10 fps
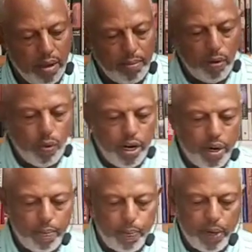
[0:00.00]
But
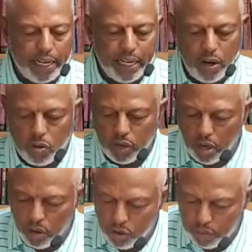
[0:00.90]
we're bringing it on
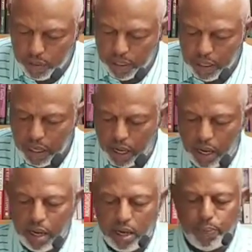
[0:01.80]
home,
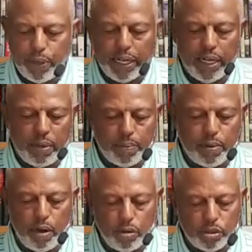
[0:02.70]
uh, bringing it up
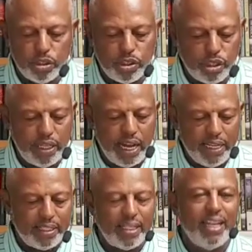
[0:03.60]
closer to
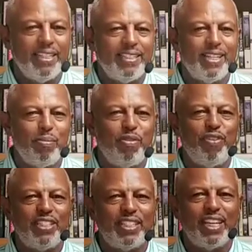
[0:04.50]
dates that some of
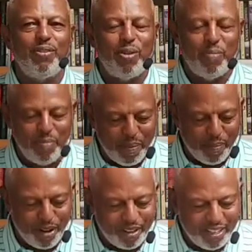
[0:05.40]
us can
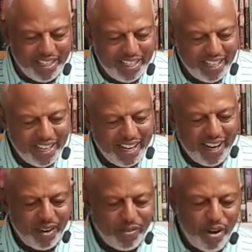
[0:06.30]
remember.
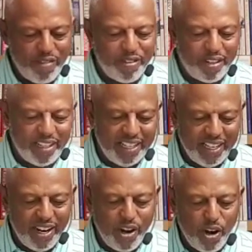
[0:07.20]
Uh, Reverend
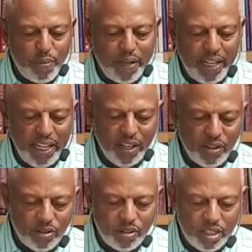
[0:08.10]
Herbert
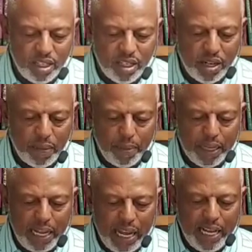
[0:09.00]
Hill
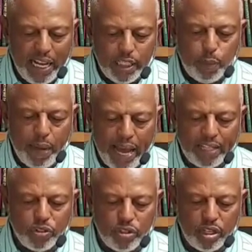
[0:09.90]
began his
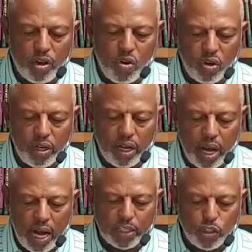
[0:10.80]
pastorate on
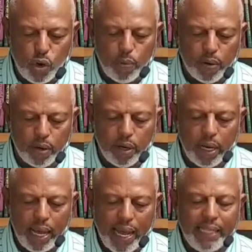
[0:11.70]
October
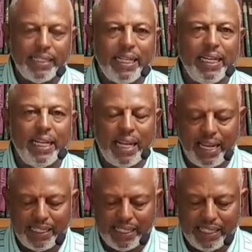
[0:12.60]
18,
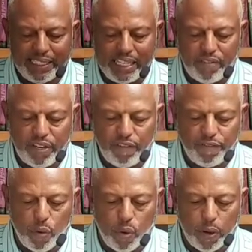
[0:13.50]

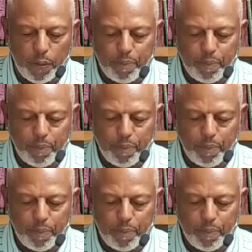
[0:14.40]
1974.